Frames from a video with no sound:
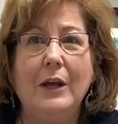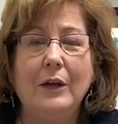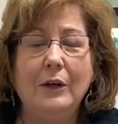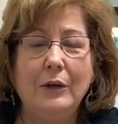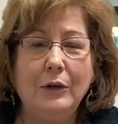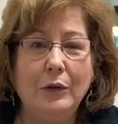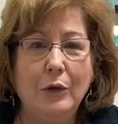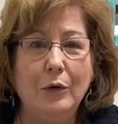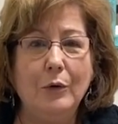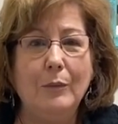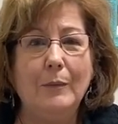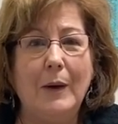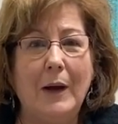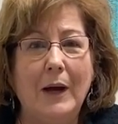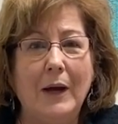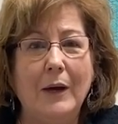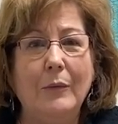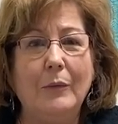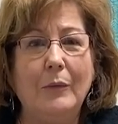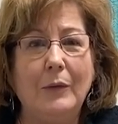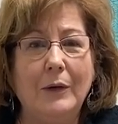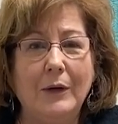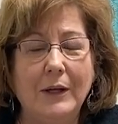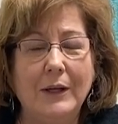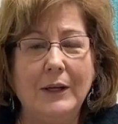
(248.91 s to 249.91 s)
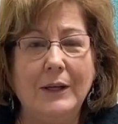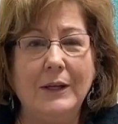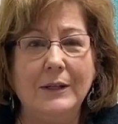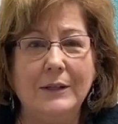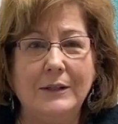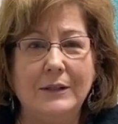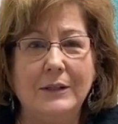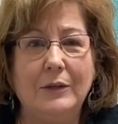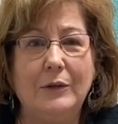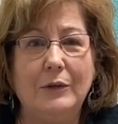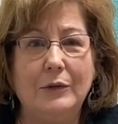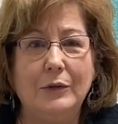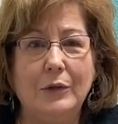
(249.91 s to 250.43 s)
You might want to
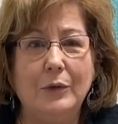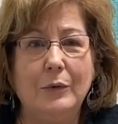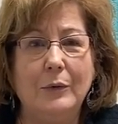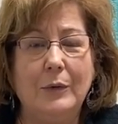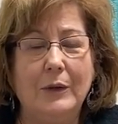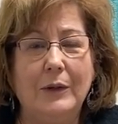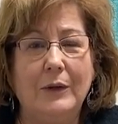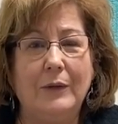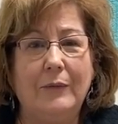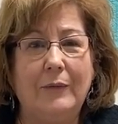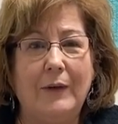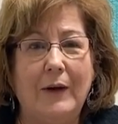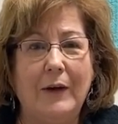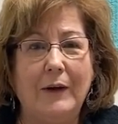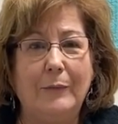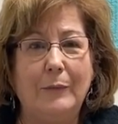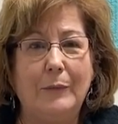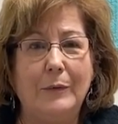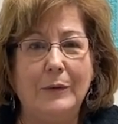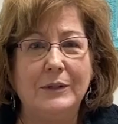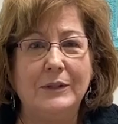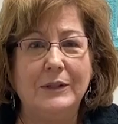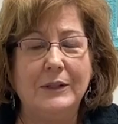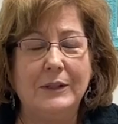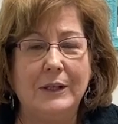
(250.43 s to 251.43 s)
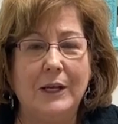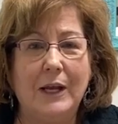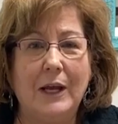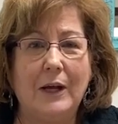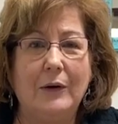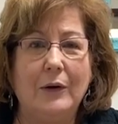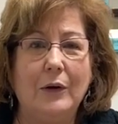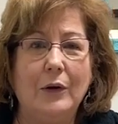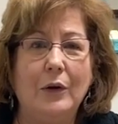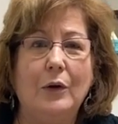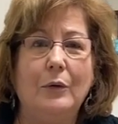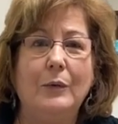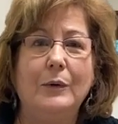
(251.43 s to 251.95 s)
consider doing the 5% down
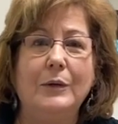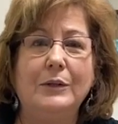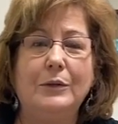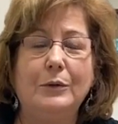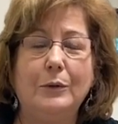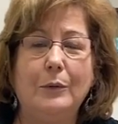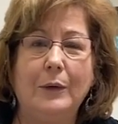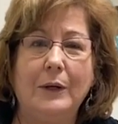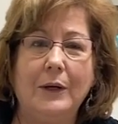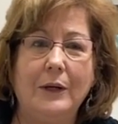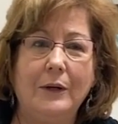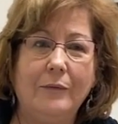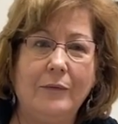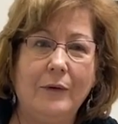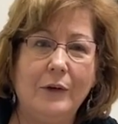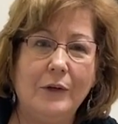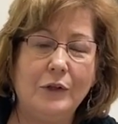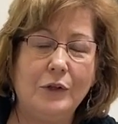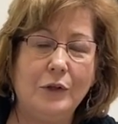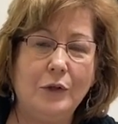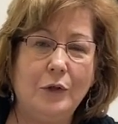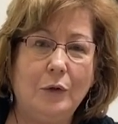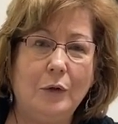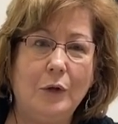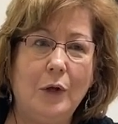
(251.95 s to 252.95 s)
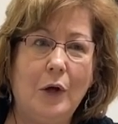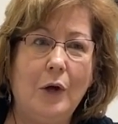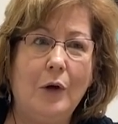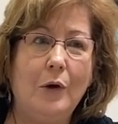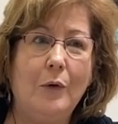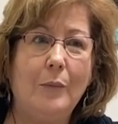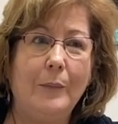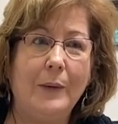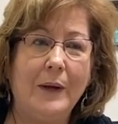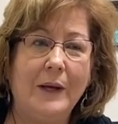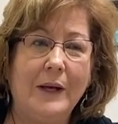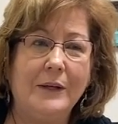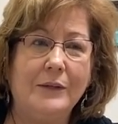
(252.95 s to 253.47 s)
and going to a conventional
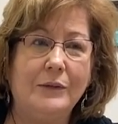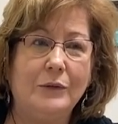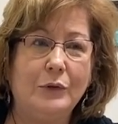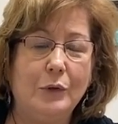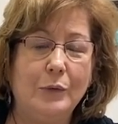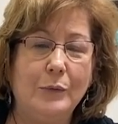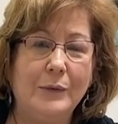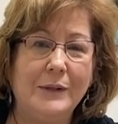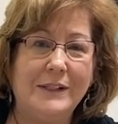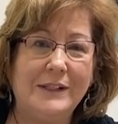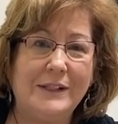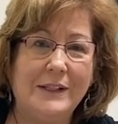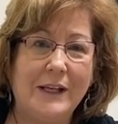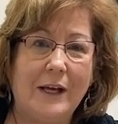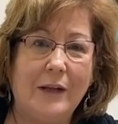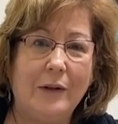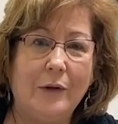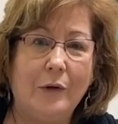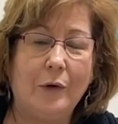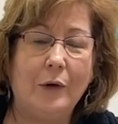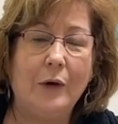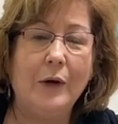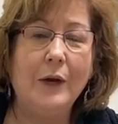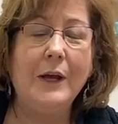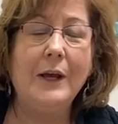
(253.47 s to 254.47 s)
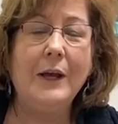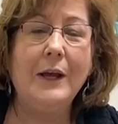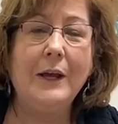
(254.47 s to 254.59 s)
loan, because to a seller